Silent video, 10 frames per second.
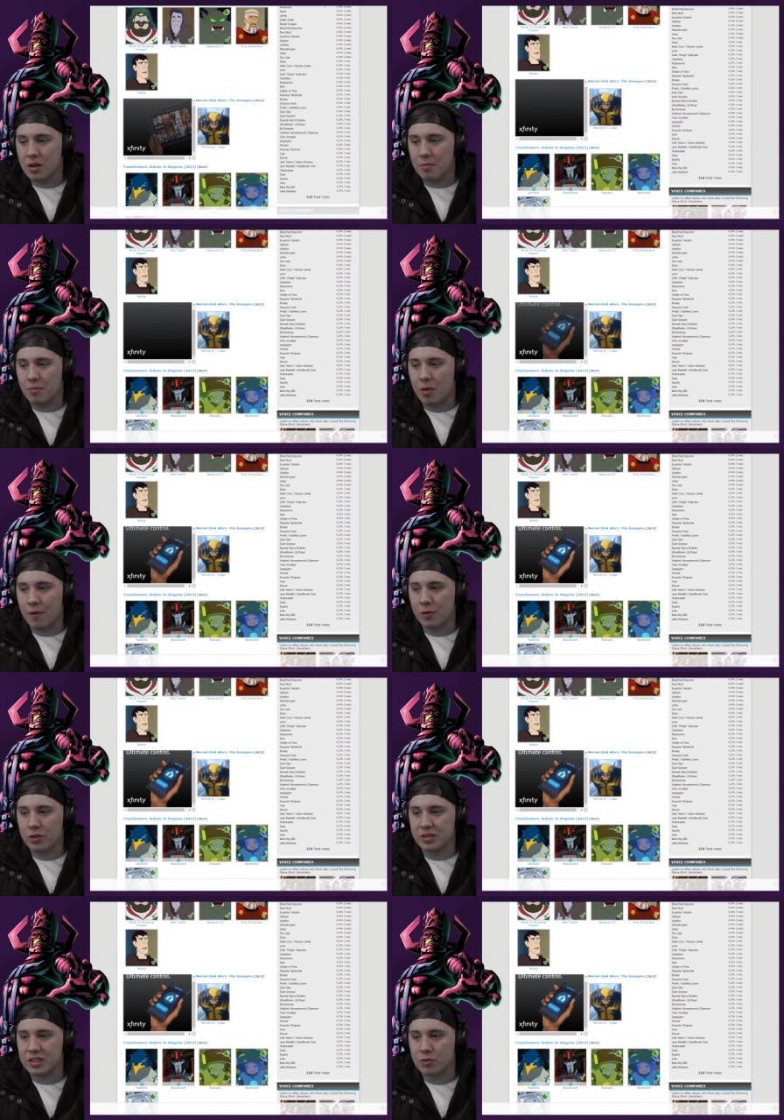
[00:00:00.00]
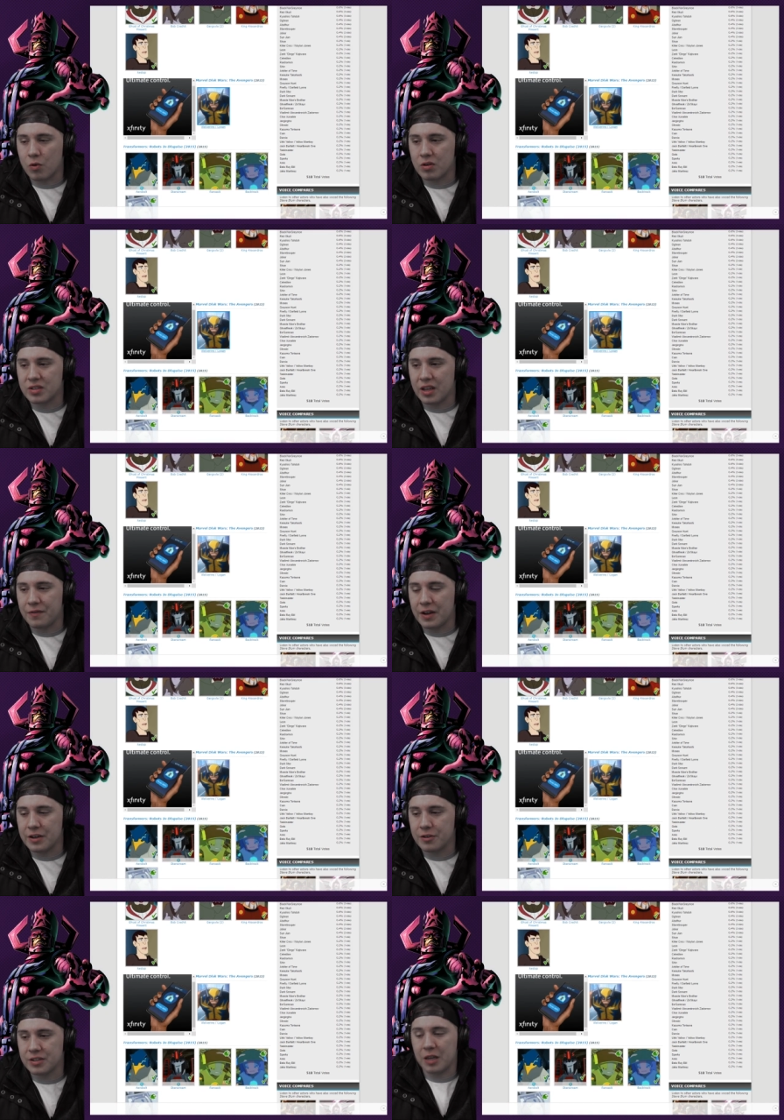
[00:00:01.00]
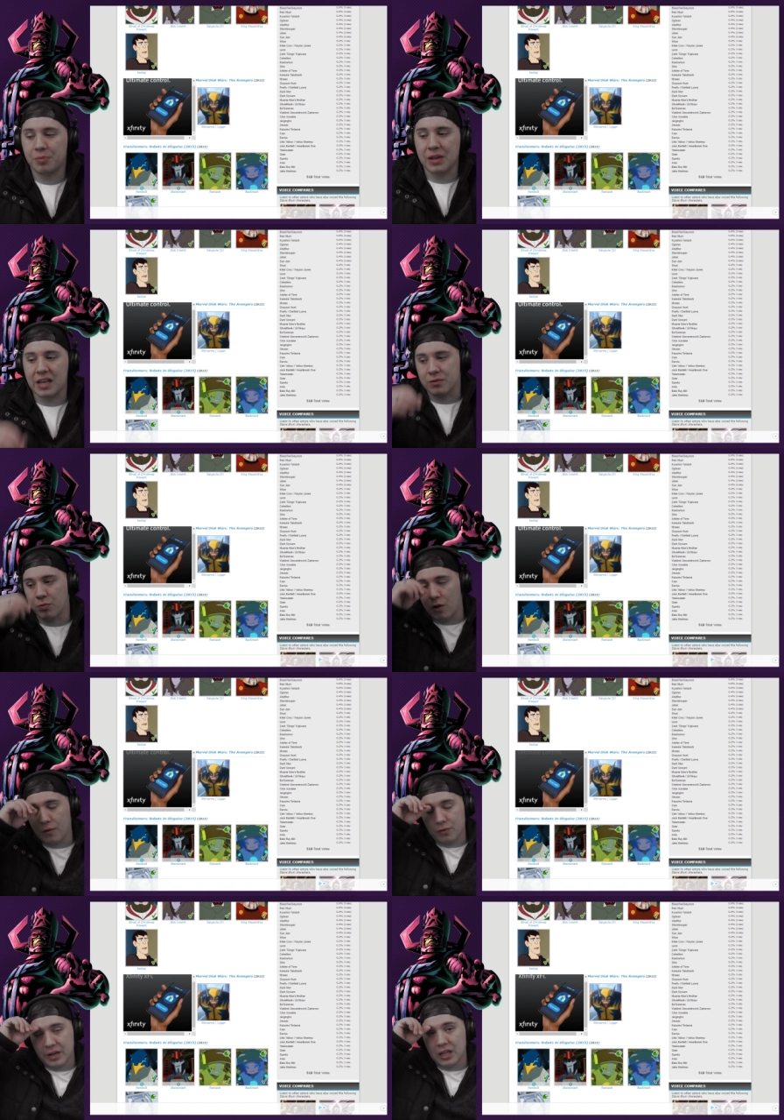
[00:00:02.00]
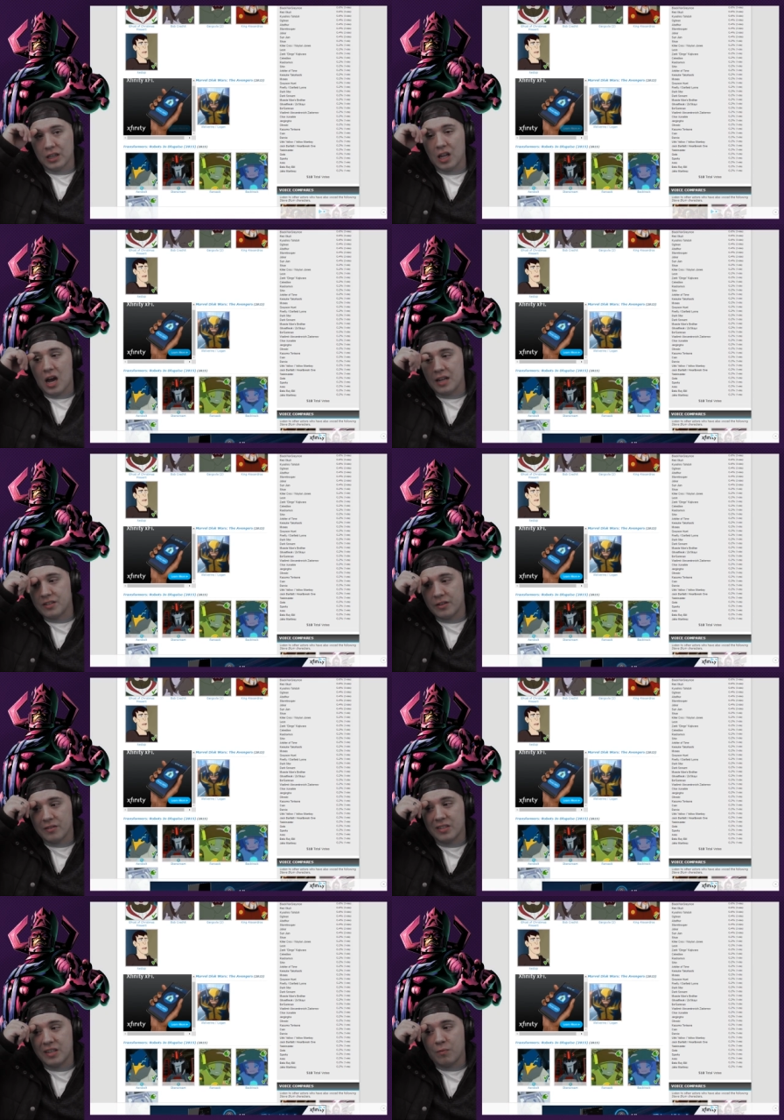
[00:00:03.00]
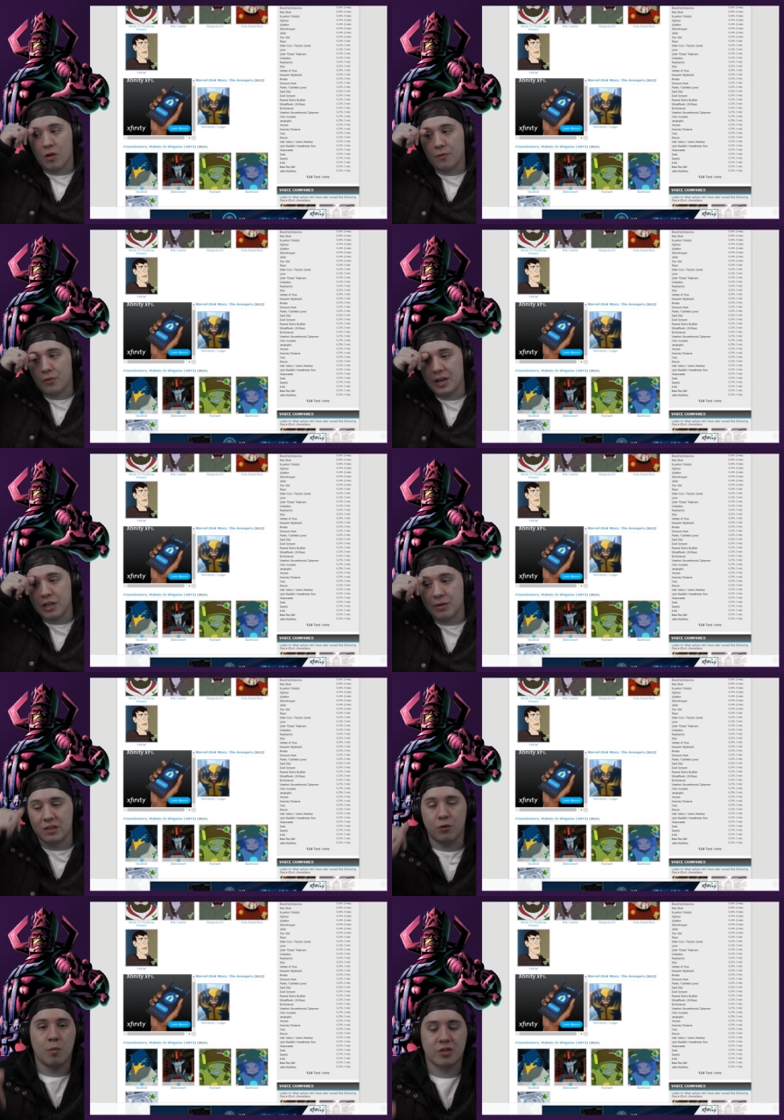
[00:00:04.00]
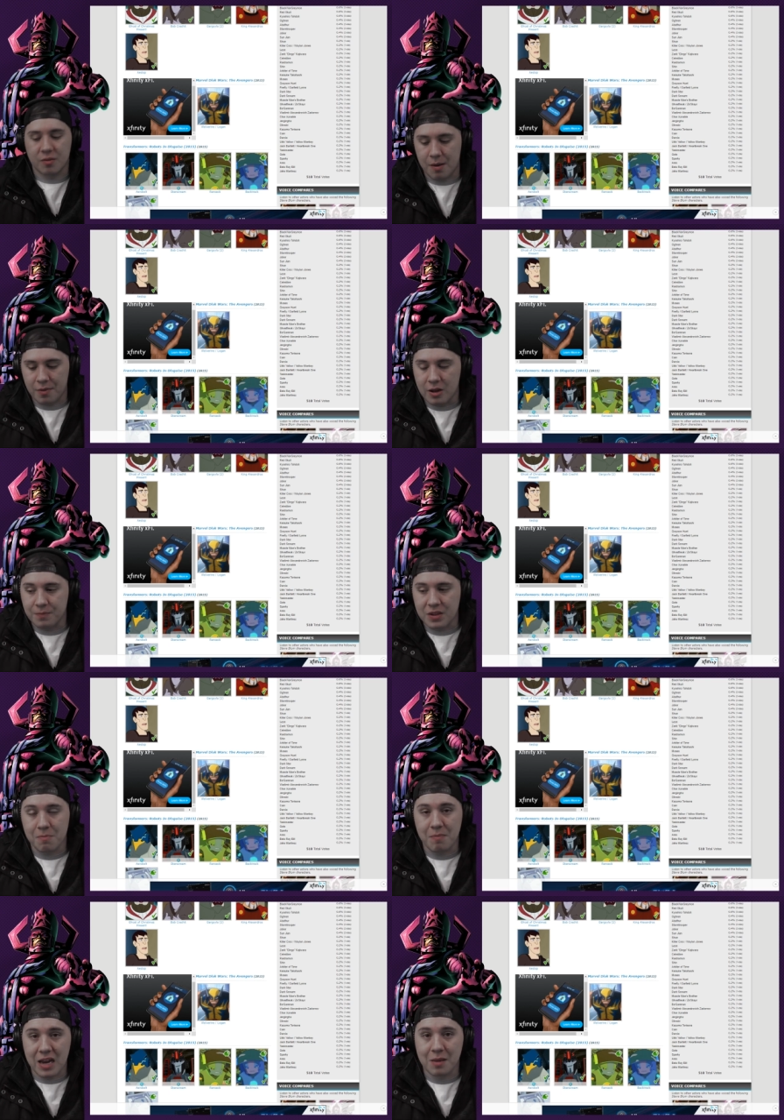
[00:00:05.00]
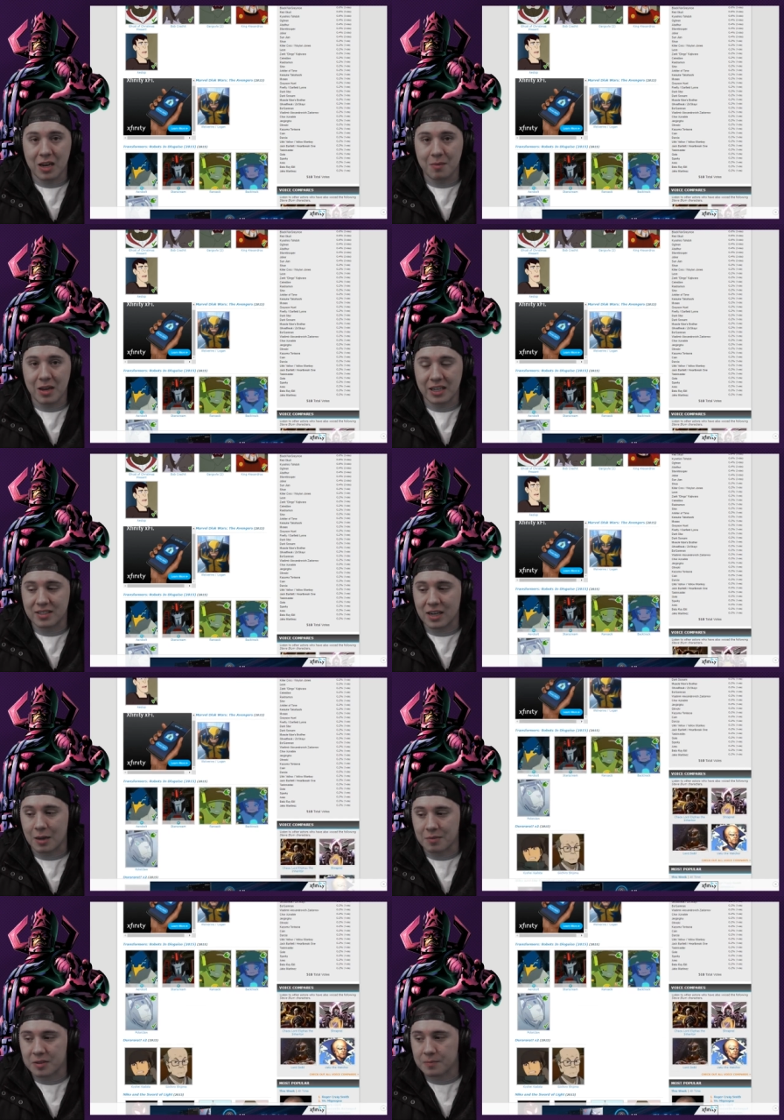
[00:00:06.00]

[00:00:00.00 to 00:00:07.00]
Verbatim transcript: Marvel, Disk Wars, The Avengers. He plays Wolverine a lot, so you'll see Wolverine and Transformers come up many, many, many times.